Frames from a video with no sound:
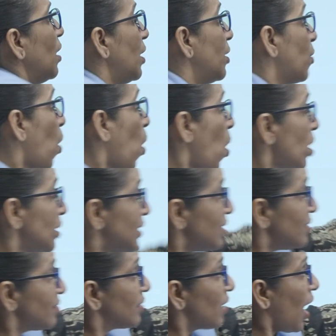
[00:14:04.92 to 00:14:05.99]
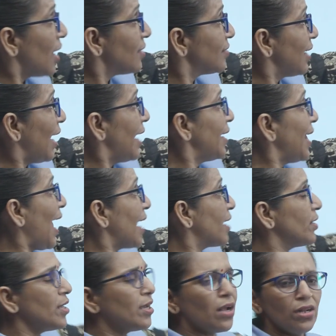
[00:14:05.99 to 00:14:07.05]
In all these grassland,
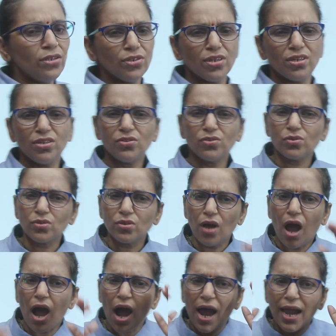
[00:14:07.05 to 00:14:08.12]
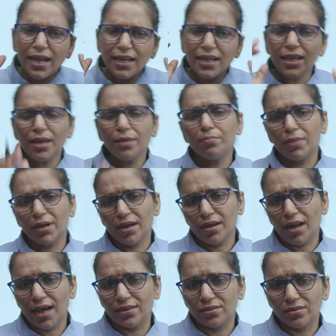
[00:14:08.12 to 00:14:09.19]
agriculture is highly
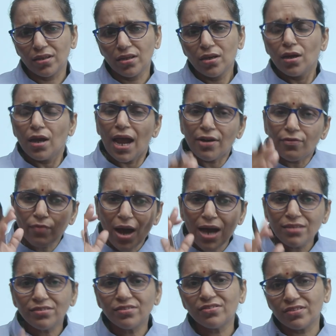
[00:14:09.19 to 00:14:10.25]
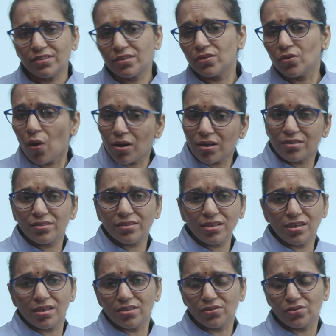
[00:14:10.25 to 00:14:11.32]
mechanized. Advanced
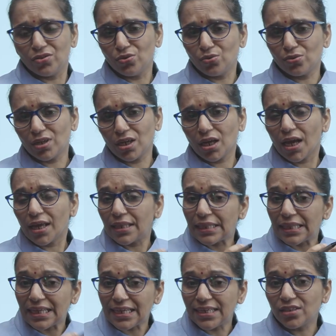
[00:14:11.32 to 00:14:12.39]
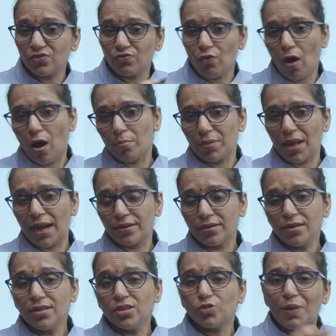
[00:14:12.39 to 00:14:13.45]
technology is using in these farmland.
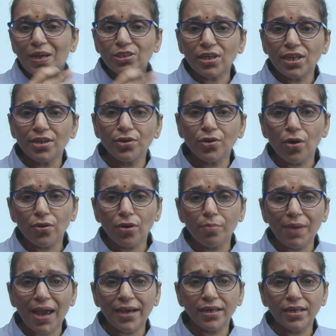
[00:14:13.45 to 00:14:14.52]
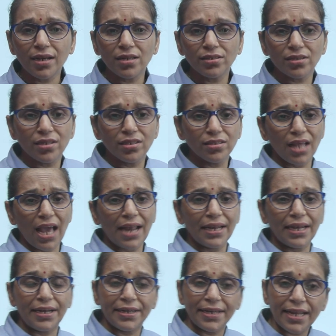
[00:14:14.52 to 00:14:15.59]
Especially in Europe, agriculture is an
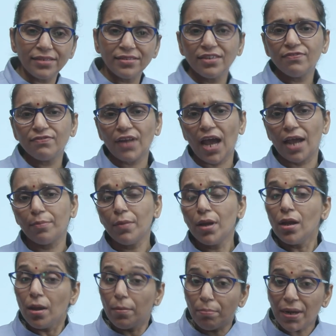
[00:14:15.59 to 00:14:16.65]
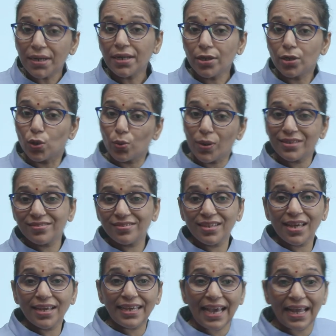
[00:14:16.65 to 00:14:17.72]
intensive type, but in
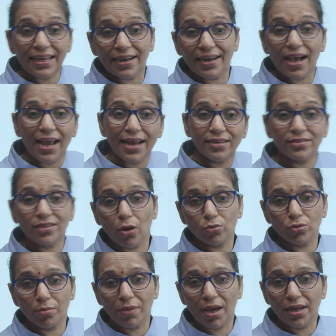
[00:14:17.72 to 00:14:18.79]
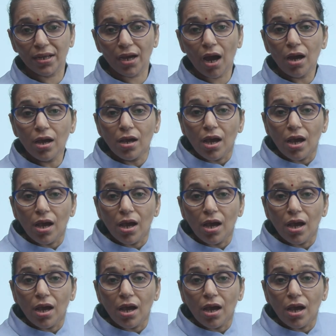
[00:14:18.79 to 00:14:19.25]
USA, Canada and South America,